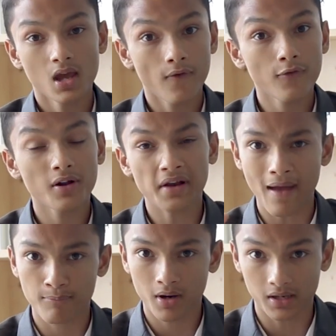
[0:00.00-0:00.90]
If you don't
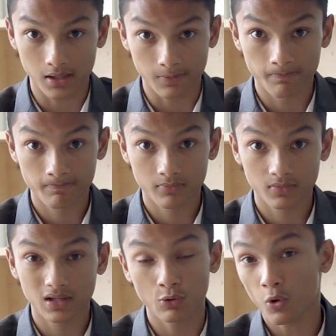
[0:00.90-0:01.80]
have money,
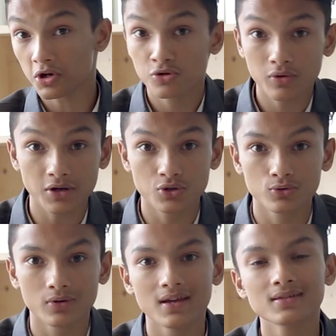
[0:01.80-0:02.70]
then what you can
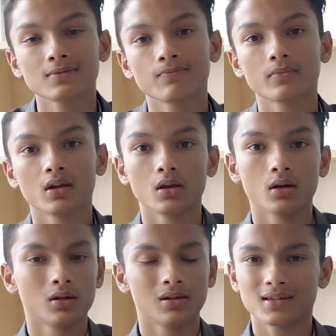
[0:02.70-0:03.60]
do is,
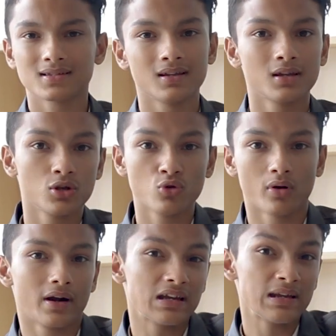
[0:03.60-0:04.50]
let's say
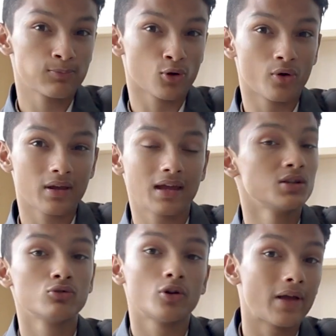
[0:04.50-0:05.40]
you are an employee
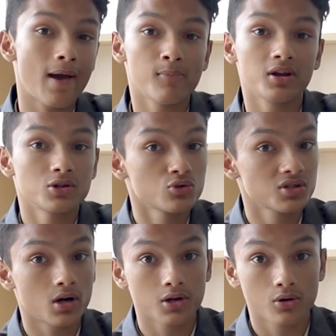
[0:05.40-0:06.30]
and you don't have money to
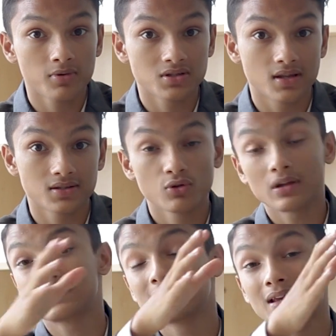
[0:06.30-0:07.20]
start your business. You
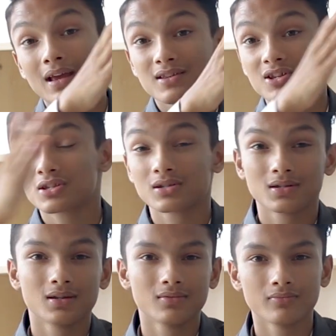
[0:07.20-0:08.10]
can
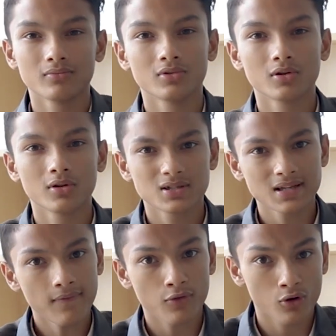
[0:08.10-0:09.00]
just
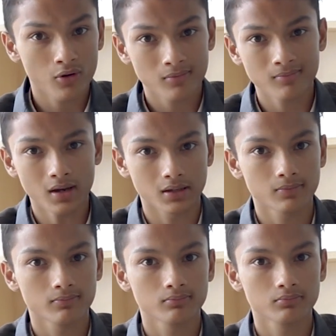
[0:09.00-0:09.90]
save your money.
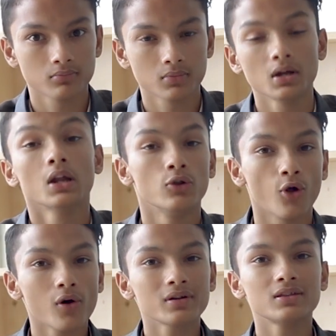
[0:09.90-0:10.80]

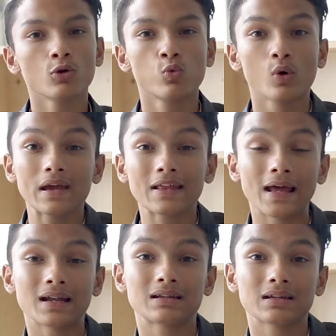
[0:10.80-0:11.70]
Not in the way
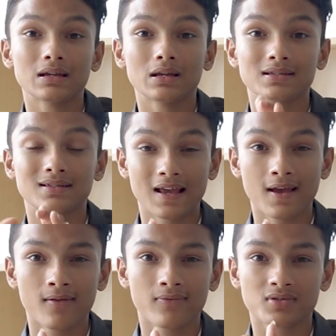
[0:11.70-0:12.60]
that
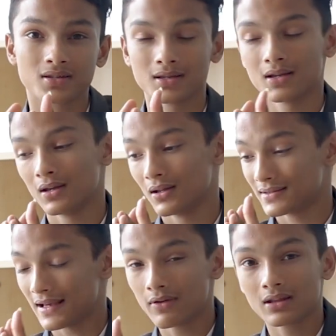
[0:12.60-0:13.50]

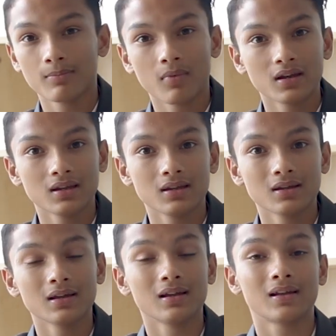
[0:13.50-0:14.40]
saving the money
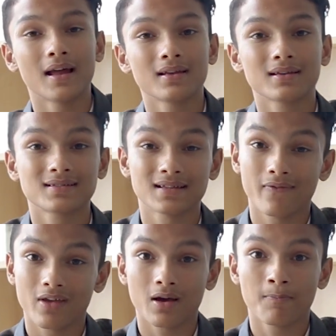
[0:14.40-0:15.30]
like
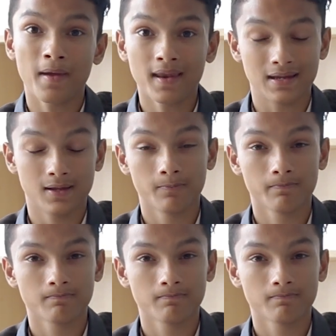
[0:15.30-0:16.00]
saving a penny.